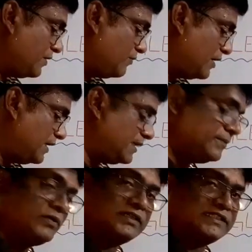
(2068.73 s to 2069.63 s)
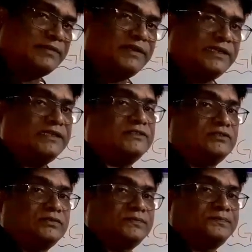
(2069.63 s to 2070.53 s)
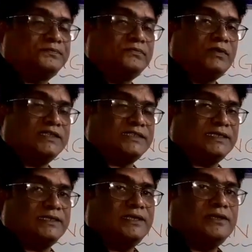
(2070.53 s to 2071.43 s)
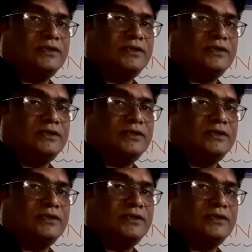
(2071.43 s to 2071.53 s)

180 plus 70, what is that?